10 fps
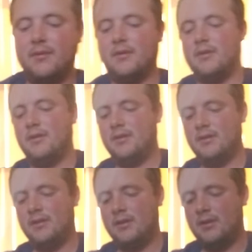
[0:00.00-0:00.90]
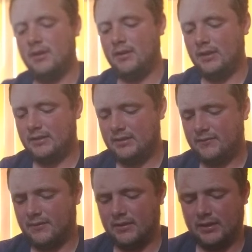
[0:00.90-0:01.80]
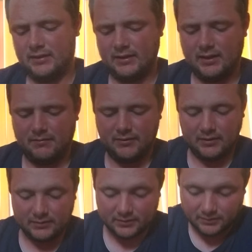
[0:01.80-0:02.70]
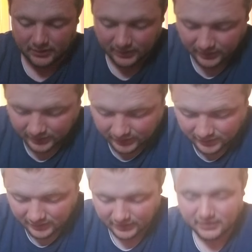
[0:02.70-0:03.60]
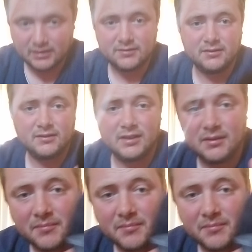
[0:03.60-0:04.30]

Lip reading: And like just for an example, I'll show you. Like Contra looks like it